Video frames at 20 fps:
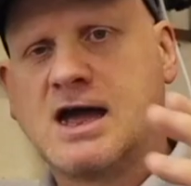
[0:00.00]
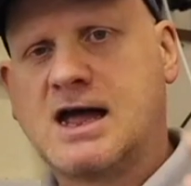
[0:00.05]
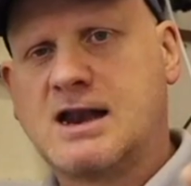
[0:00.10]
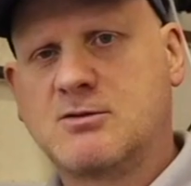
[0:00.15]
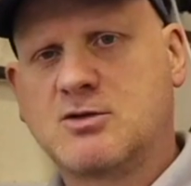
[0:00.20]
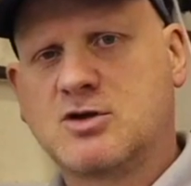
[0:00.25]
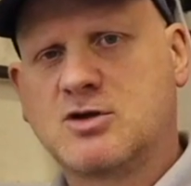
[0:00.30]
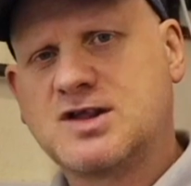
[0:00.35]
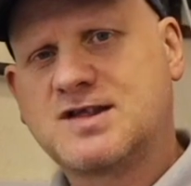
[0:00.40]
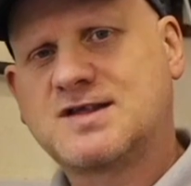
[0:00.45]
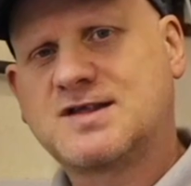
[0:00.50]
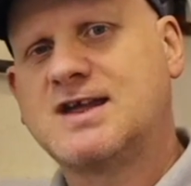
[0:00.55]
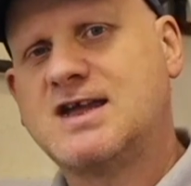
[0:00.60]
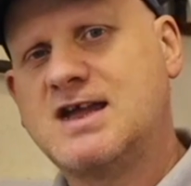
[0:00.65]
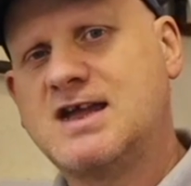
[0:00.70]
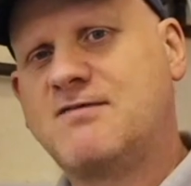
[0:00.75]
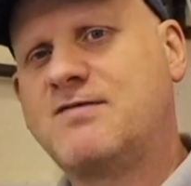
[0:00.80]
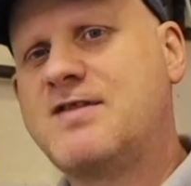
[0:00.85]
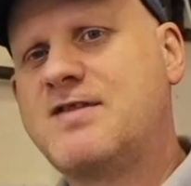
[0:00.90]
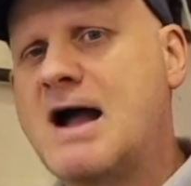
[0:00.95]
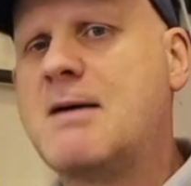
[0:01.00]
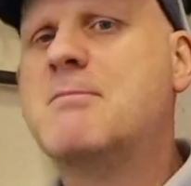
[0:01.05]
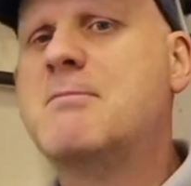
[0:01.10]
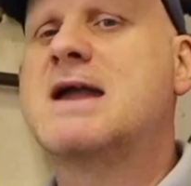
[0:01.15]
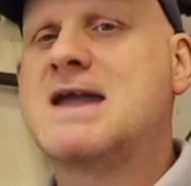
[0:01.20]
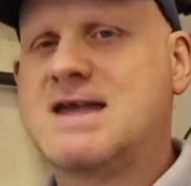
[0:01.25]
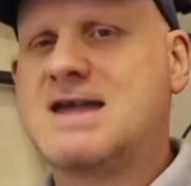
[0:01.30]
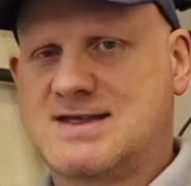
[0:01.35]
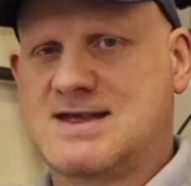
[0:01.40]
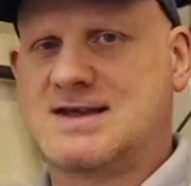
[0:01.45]
And I'm going to see if that
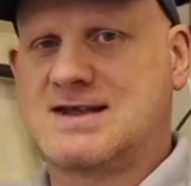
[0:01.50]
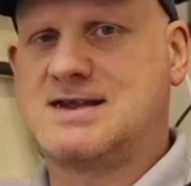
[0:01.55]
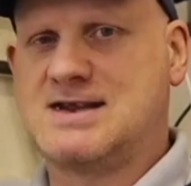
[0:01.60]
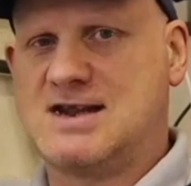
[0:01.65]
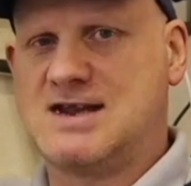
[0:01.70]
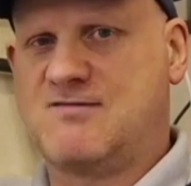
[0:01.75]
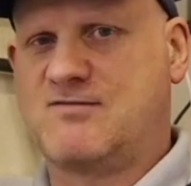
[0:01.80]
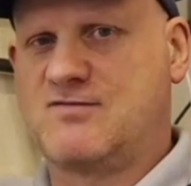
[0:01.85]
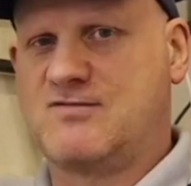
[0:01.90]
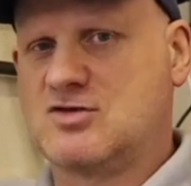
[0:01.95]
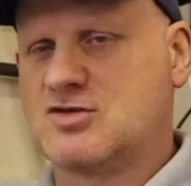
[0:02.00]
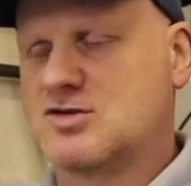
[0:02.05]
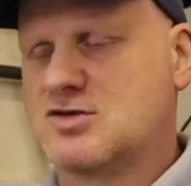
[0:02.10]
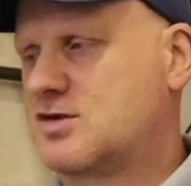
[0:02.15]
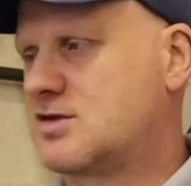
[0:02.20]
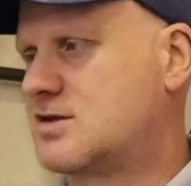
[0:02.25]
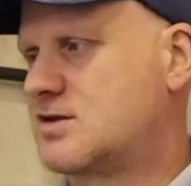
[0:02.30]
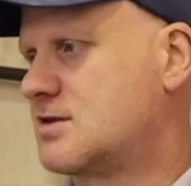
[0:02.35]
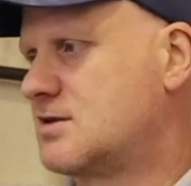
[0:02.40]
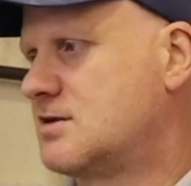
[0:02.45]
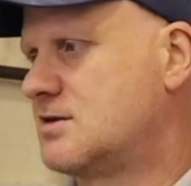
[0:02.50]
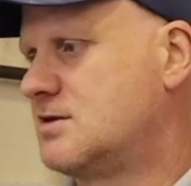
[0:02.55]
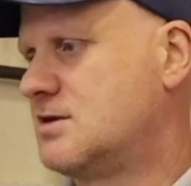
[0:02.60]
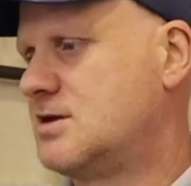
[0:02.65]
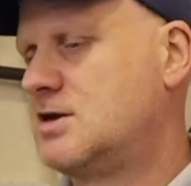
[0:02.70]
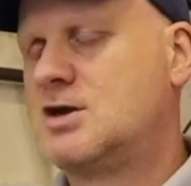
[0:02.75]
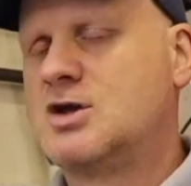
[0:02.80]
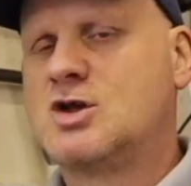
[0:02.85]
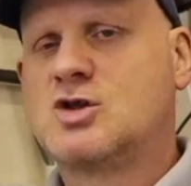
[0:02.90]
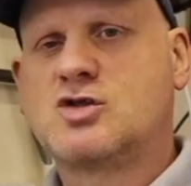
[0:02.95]
makes any difference
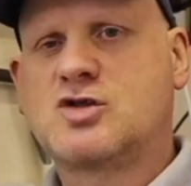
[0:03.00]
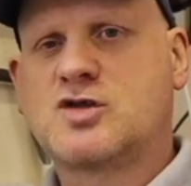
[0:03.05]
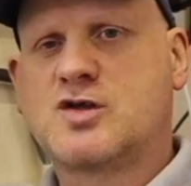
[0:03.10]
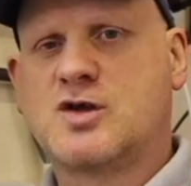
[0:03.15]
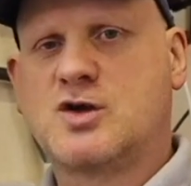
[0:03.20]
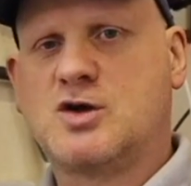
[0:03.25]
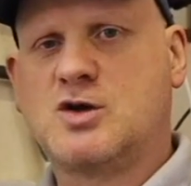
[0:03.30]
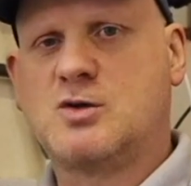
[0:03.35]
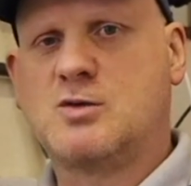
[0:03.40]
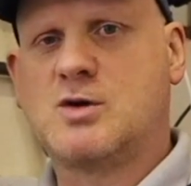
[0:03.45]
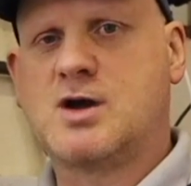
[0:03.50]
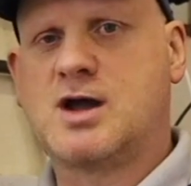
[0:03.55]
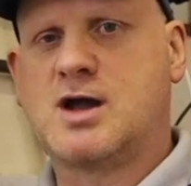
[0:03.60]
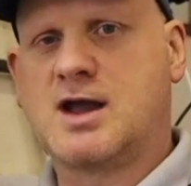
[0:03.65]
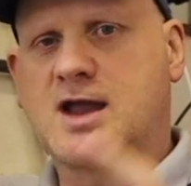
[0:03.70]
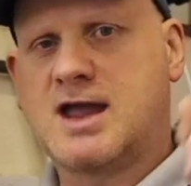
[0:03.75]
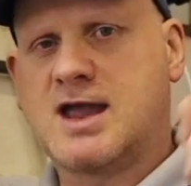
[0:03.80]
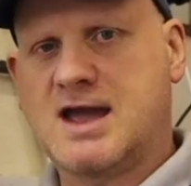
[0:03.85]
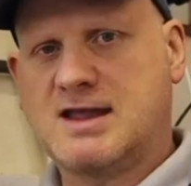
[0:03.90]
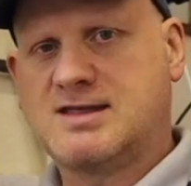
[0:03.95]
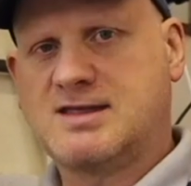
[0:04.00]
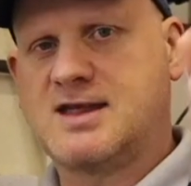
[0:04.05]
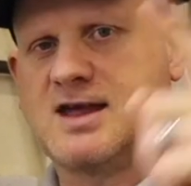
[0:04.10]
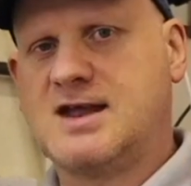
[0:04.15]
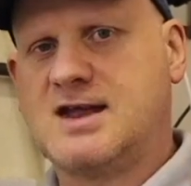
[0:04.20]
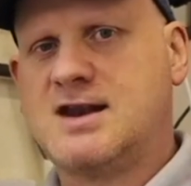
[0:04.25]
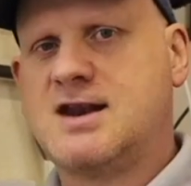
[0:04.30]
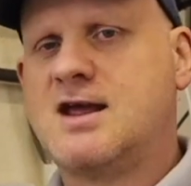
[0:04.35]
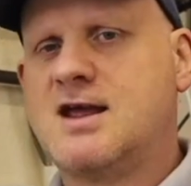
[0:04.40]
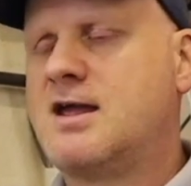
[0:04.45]
to
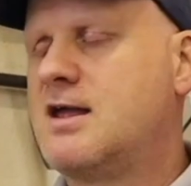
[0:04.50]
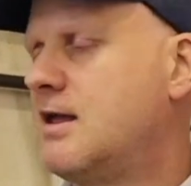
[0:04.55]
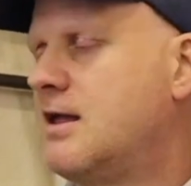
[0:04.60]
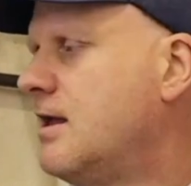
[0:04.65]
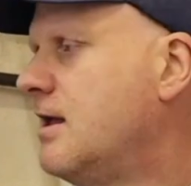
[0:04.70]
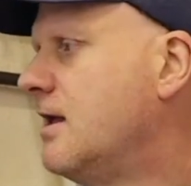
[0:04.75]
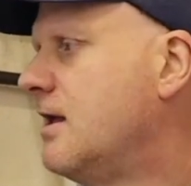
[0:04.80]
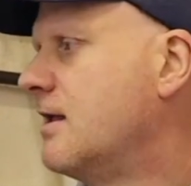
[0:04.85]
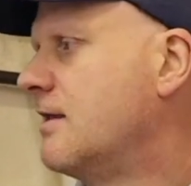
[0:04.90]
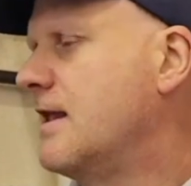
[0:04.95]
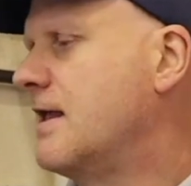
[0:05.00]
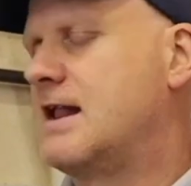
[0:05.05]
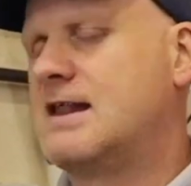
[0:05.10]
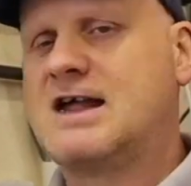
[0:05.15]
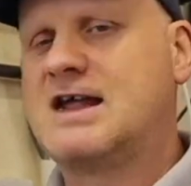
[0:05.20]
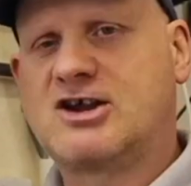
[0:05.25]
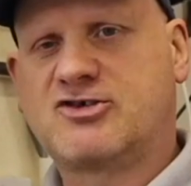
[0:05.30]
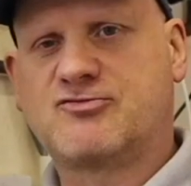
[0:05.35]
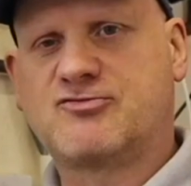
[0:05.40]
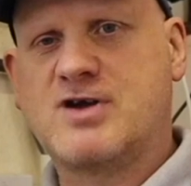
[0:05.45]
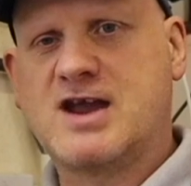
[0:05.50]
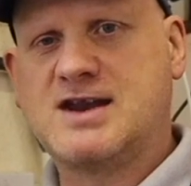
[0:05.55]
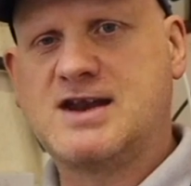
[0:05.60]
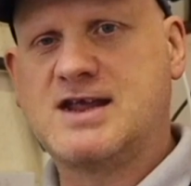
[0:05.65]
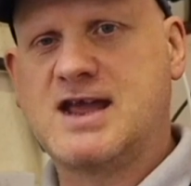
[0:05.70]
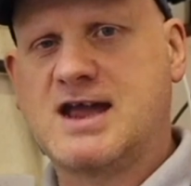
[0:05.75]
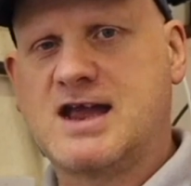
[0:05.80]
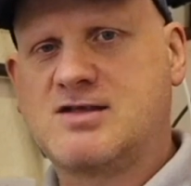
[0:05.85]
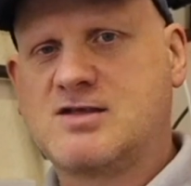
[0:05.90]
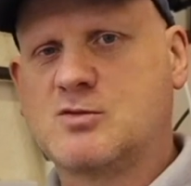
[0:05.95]
getting that last
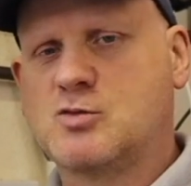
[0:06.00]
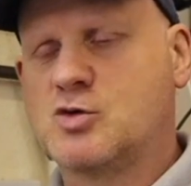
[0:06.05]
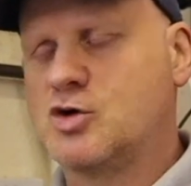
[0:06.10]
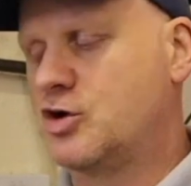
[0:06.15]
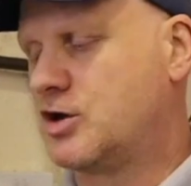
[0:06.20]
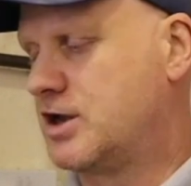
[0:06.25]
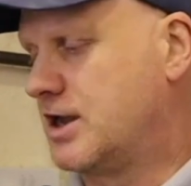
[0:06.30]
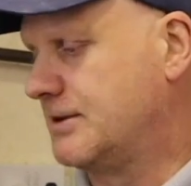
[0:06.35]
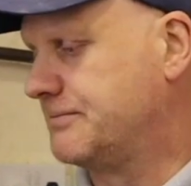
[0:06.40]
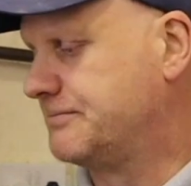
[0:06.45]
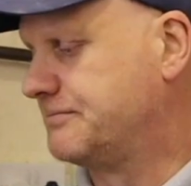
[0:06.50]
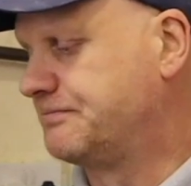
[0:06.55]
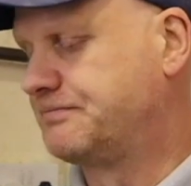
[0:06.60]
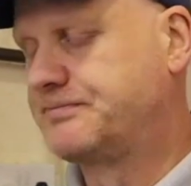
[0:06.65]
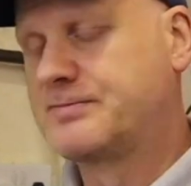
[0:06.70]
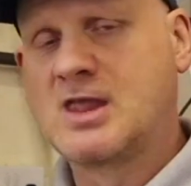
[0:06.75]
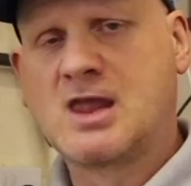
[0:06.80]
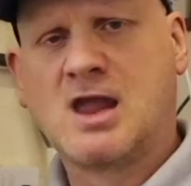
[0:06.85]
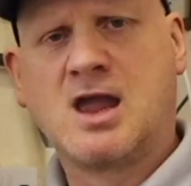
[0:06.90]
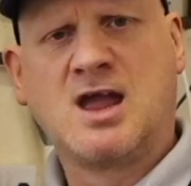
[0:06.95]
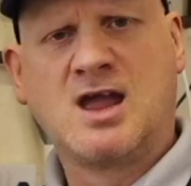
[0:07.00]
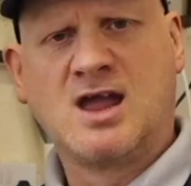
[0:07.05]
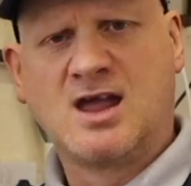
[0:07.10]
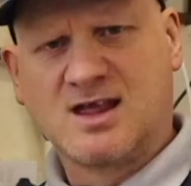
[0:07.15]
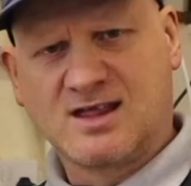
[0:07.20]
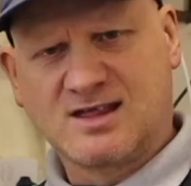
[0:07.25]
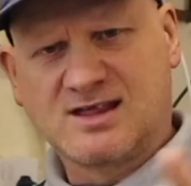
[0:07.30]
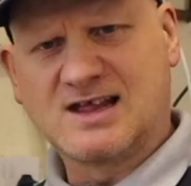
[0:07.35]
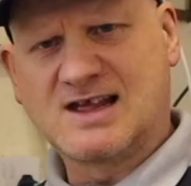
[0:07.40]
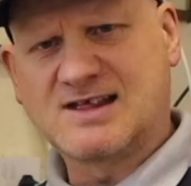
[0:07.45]
radiator working.
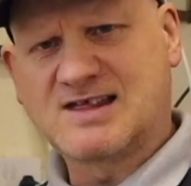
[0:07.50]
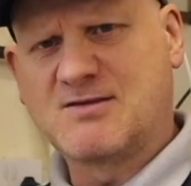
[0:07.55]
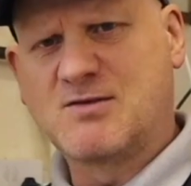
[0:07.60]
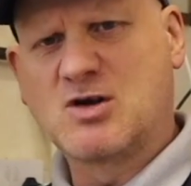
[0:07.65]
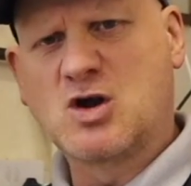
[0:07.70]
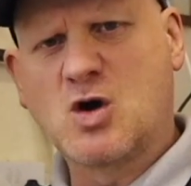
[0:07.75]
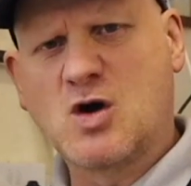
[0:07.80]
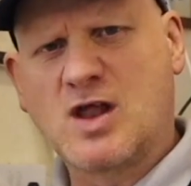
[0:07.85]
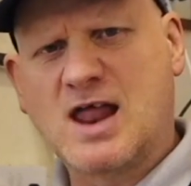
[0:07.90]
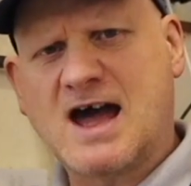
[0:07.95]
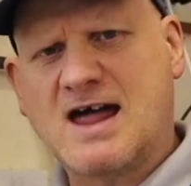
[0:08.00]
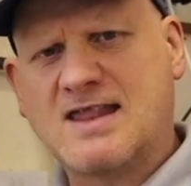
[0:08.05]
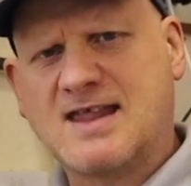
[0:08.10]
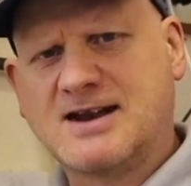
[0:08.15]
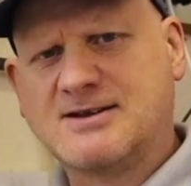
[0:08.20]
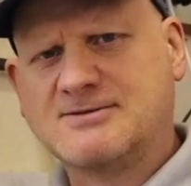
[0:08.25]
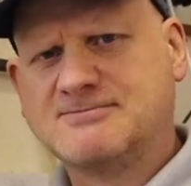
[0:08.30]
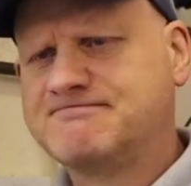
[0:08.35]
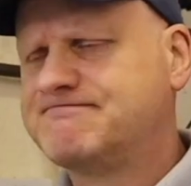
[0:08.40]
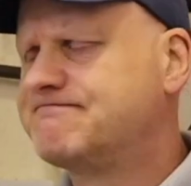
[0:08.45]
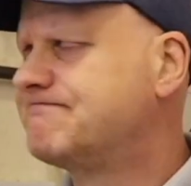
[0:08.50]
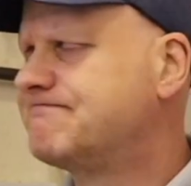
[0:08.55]
So let's have a go at that then.